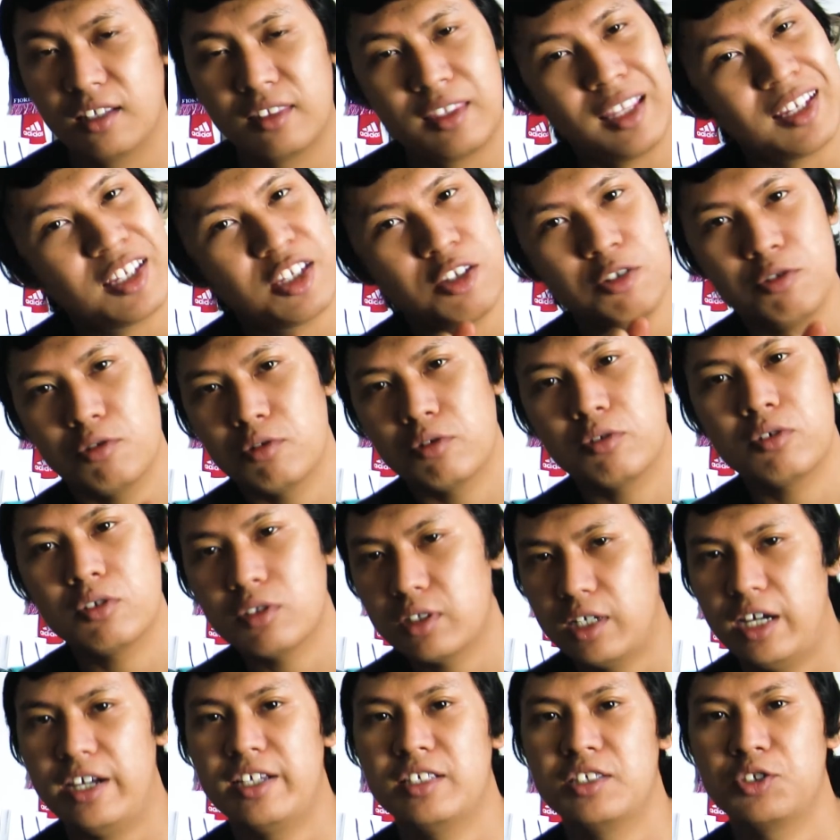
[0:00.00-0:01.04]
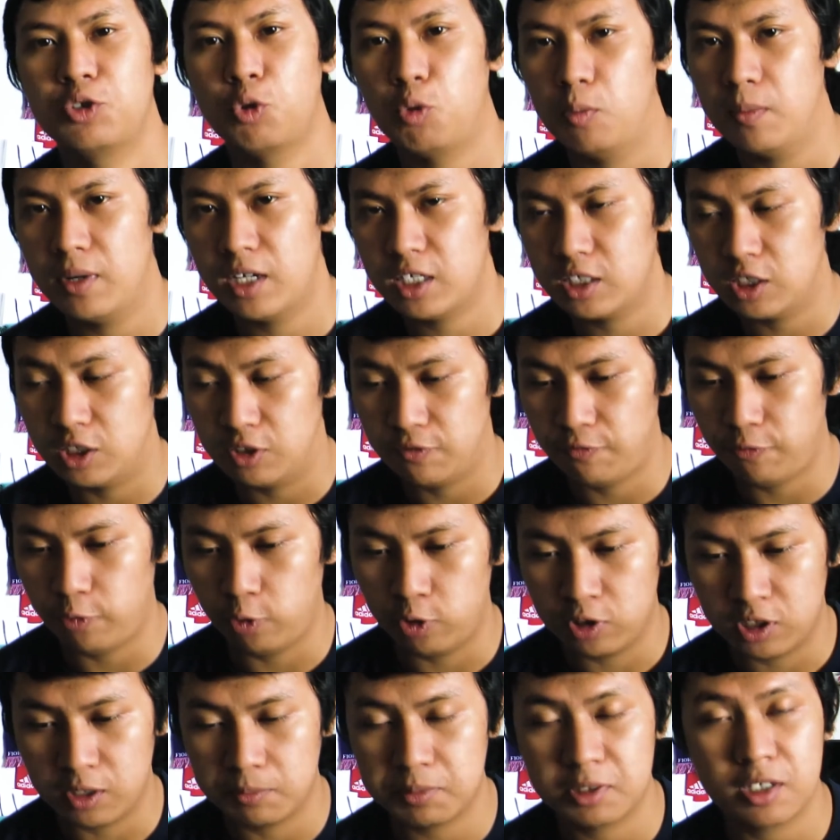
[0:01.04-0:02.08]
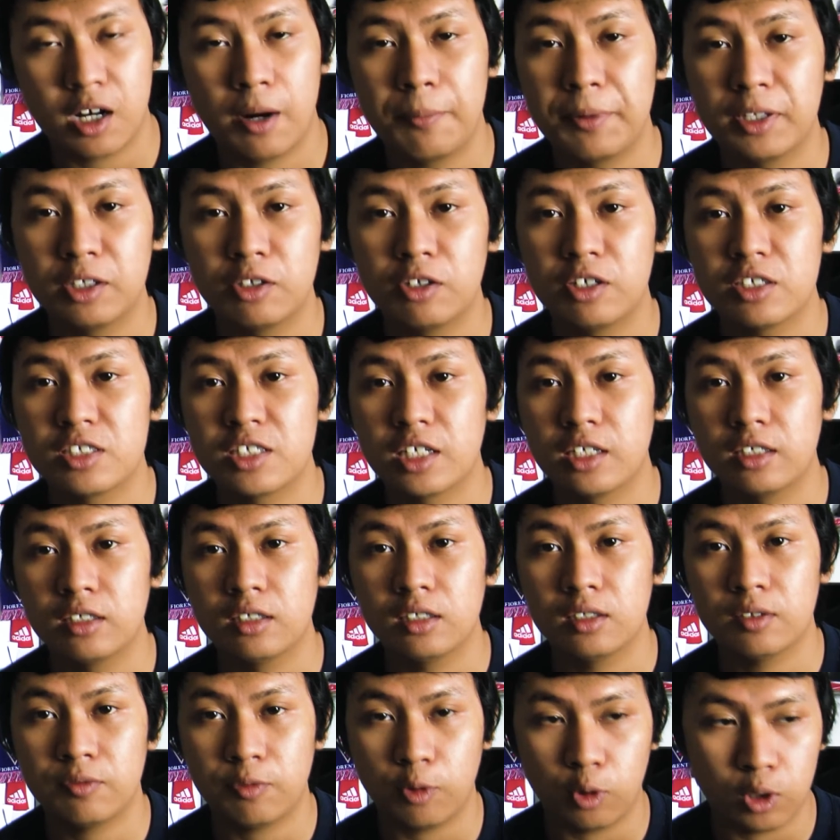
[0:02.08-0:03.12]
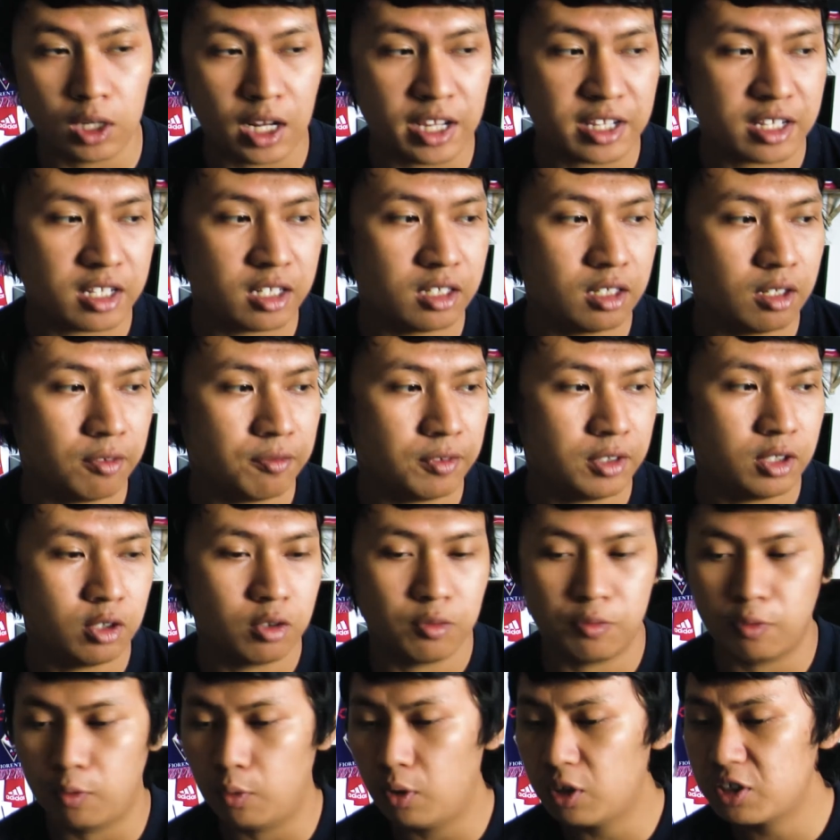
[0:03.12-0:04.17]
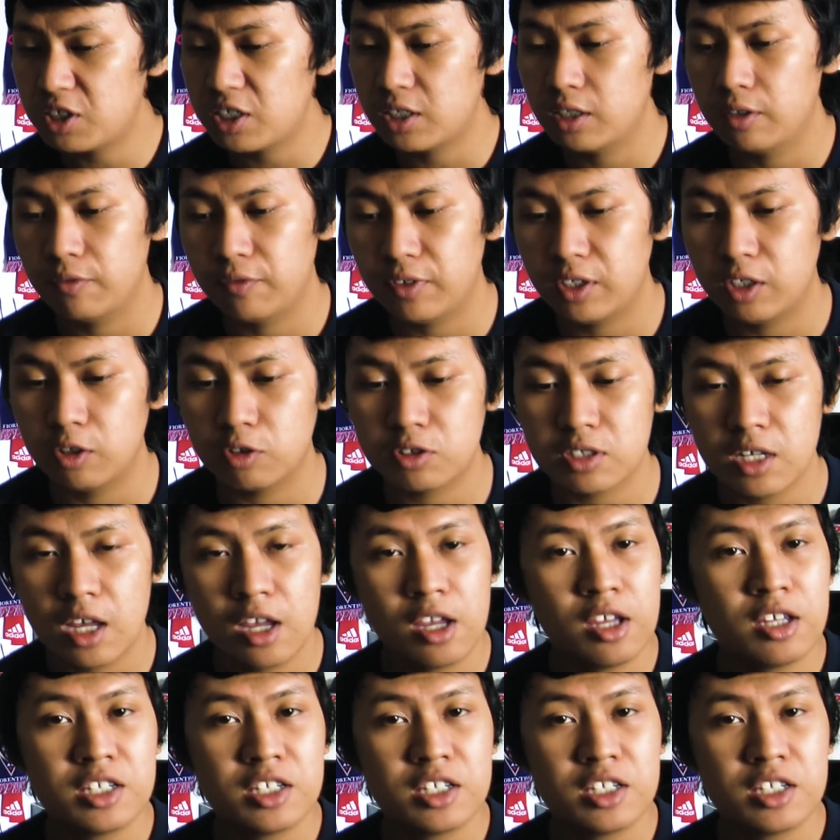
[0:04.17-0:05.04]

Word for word: thank you guys so much for subscribing to the channel for liking the video for watching the videos